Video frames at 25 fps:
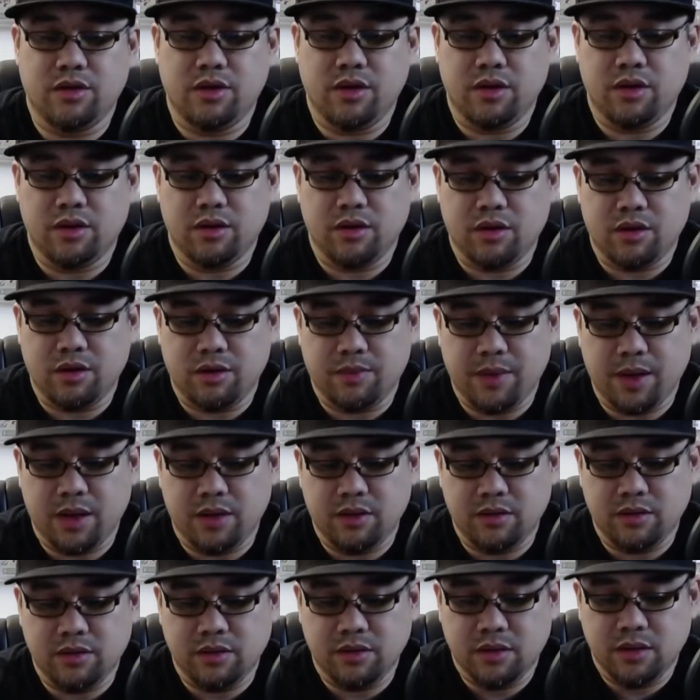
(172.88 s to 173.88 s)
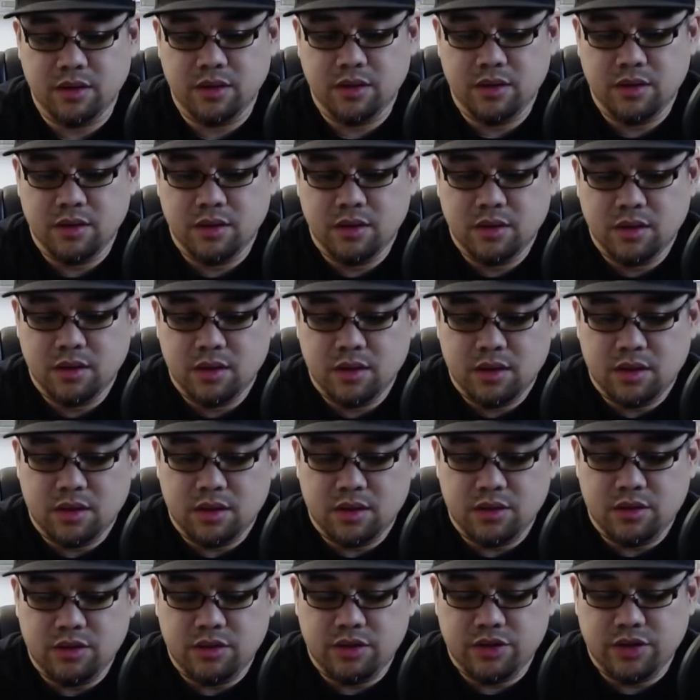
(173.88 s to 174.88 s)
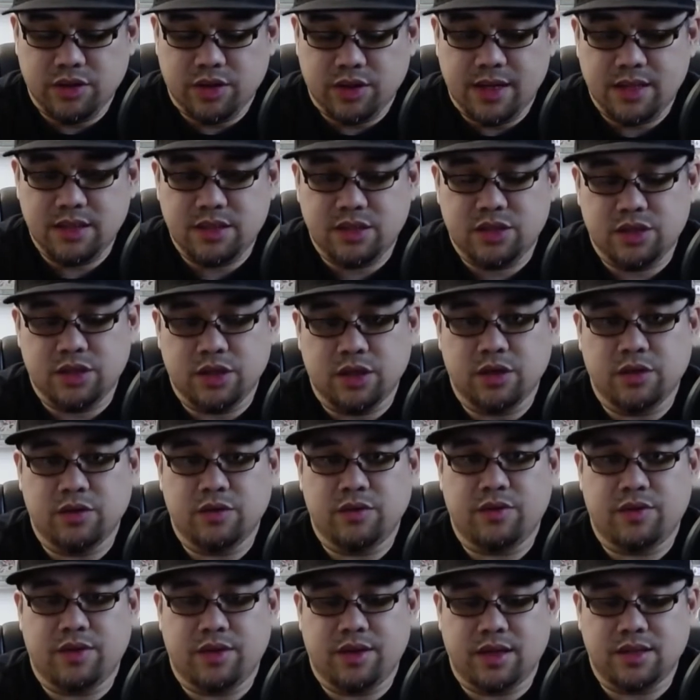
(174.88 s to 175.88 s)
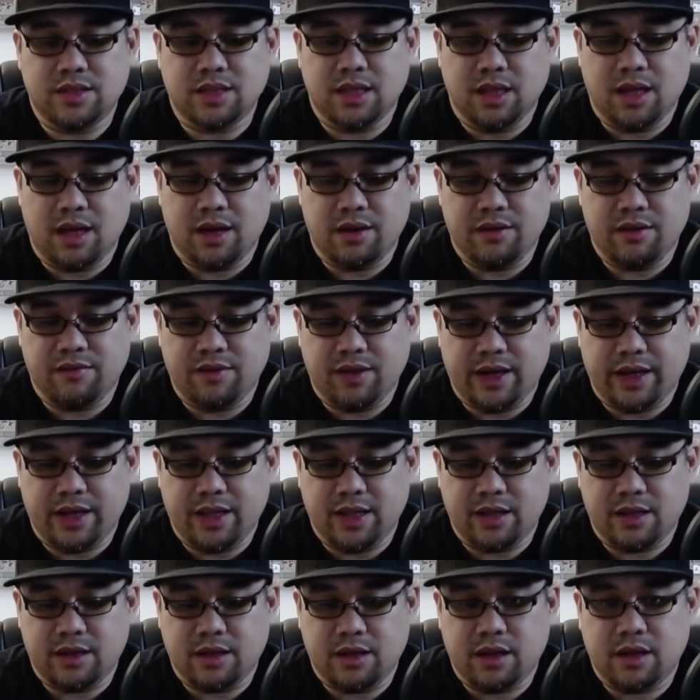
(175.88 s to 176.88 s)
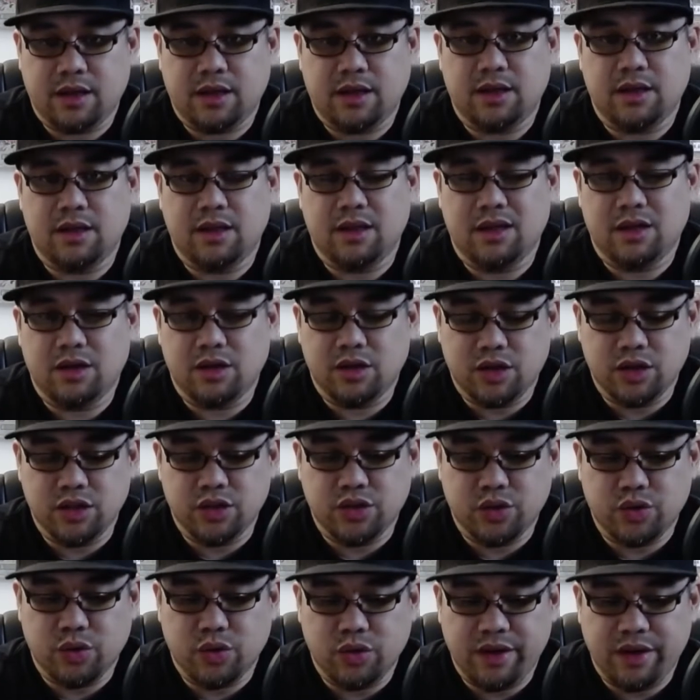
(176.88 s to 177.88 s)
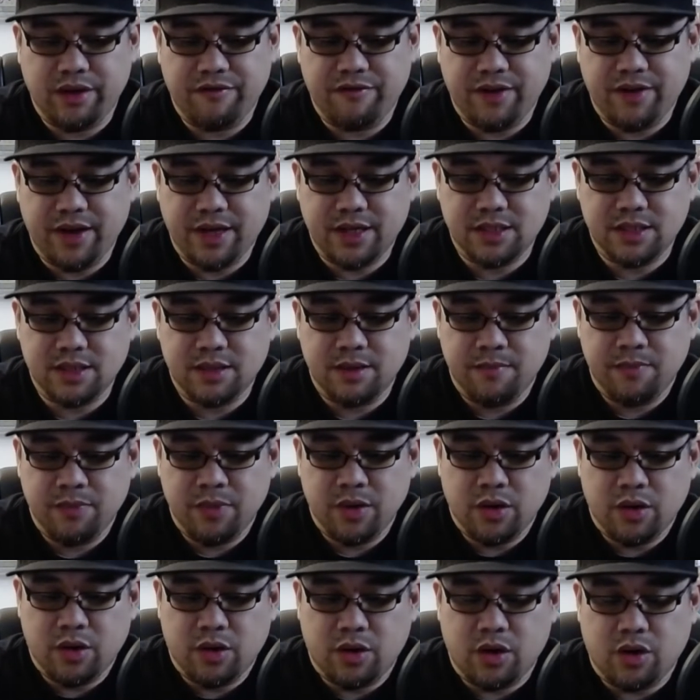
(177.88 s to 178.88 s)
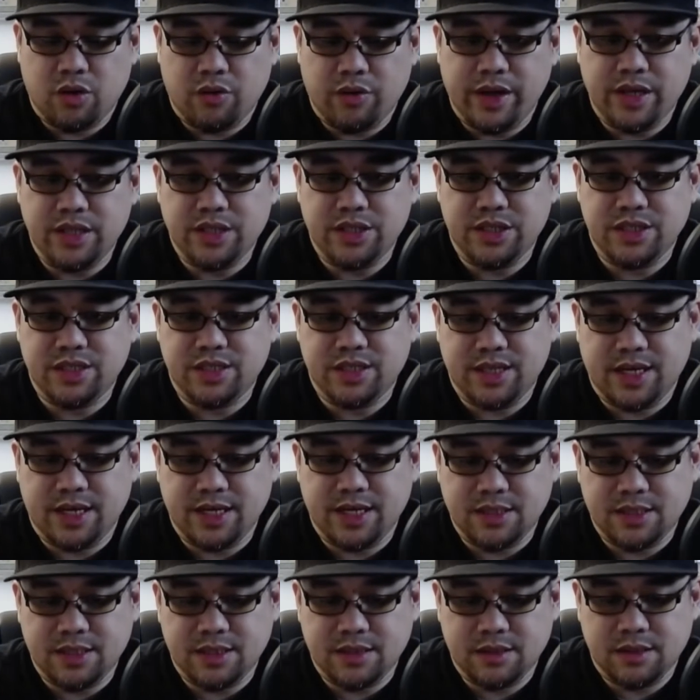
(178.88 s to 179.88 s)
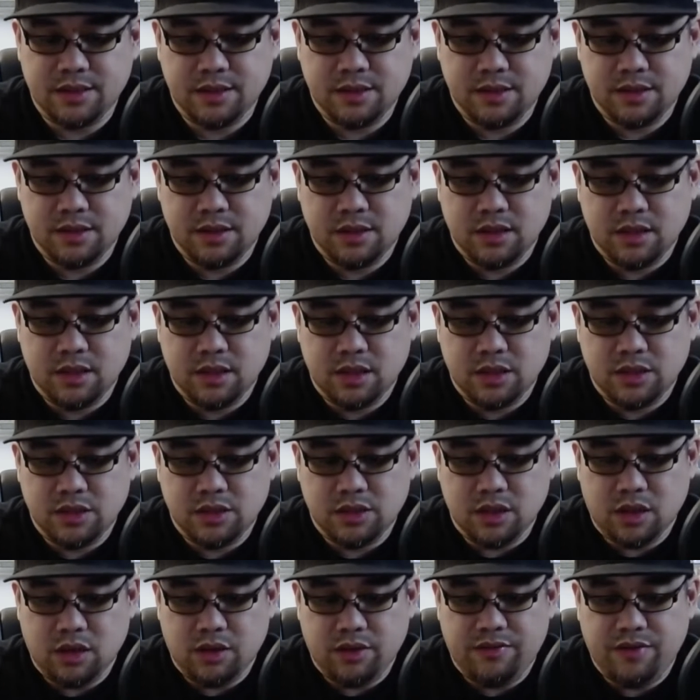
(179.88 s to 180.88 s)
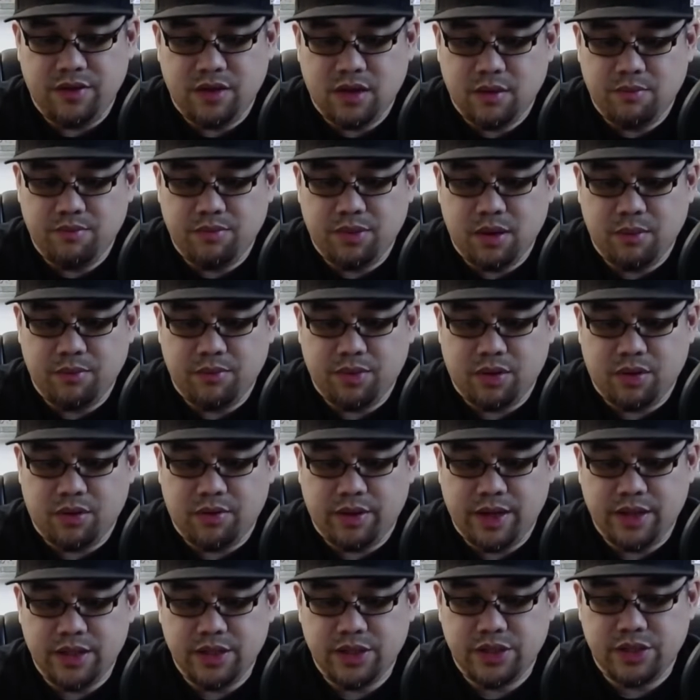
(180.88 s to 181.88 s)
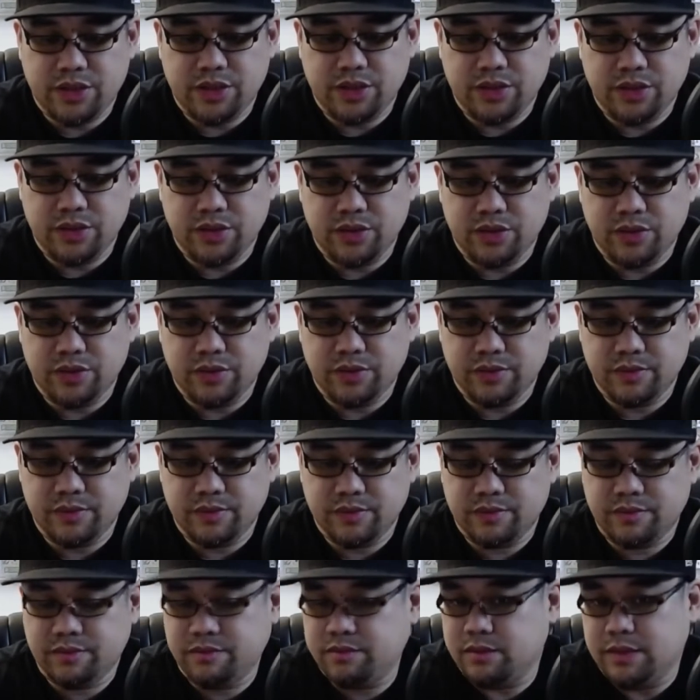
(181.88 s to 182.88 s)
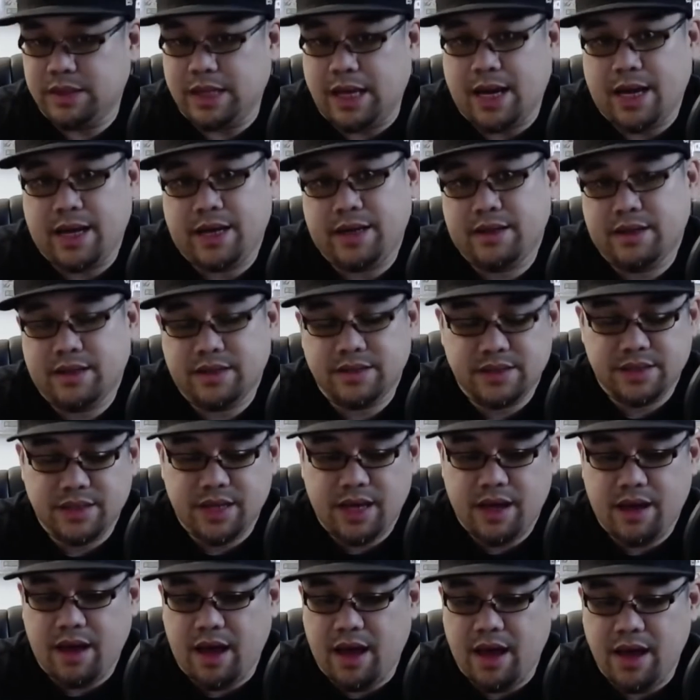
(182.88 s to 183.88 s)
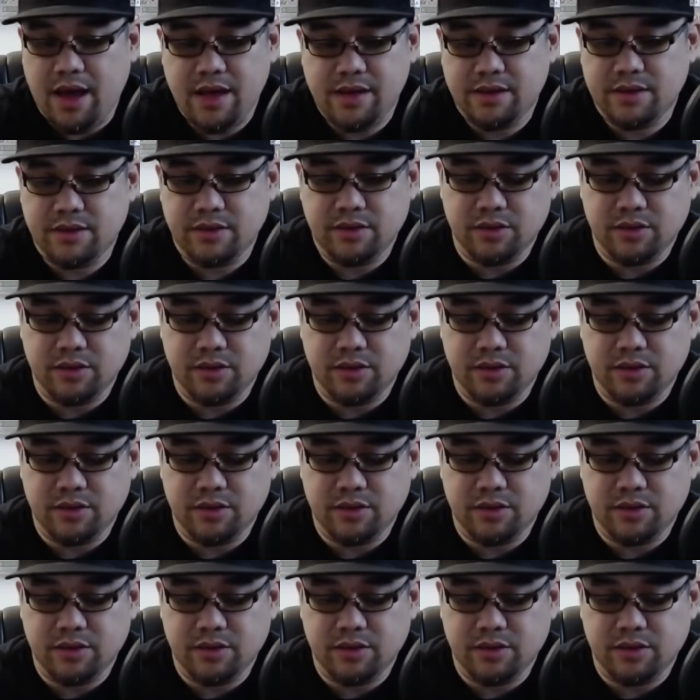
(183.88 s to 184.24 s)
Earthbound Neutralize. So that's a lot of like little control-y effects. Her range is 6, so if you can pump her range to 9, let's say 8, or